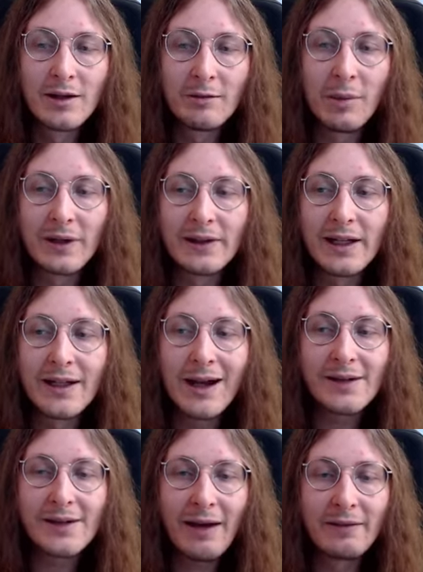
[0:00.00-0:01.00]
but he
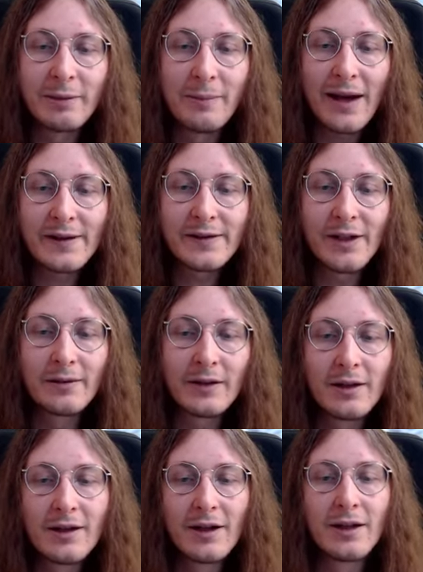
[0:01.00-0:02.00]
does have the passive that
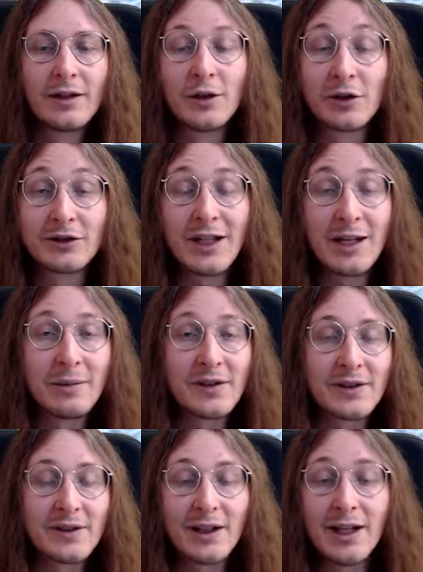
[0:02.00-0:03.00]
your team
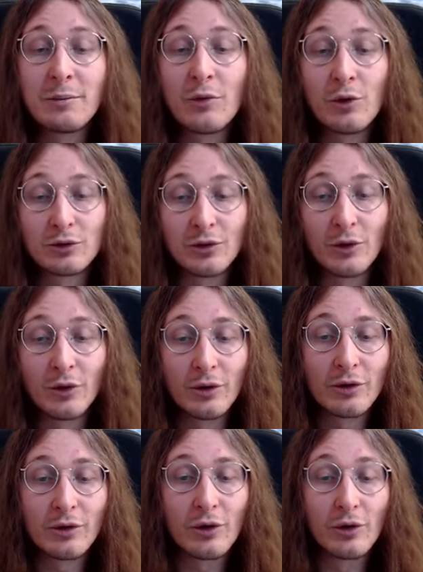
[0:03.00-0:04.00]
is immune
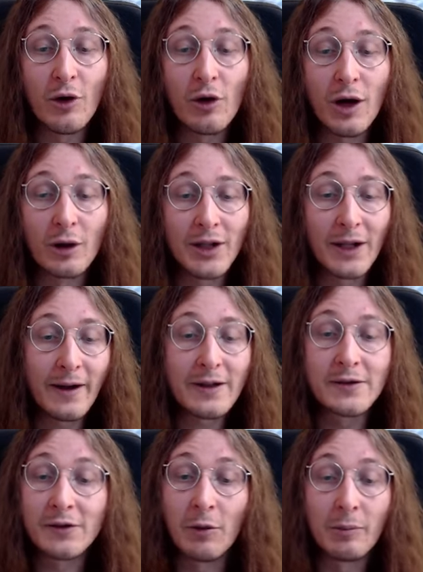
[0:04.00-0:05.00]
to lockout
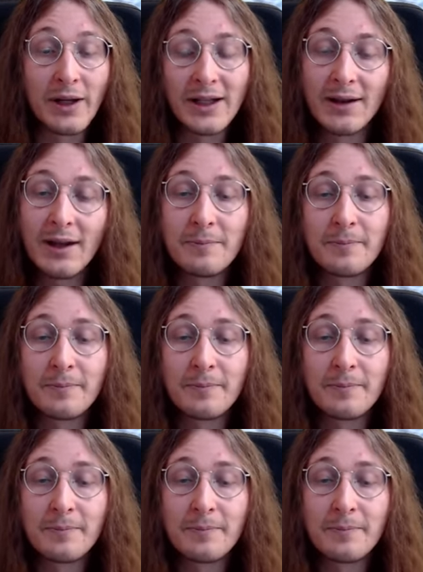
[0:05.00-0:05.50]
effects completely.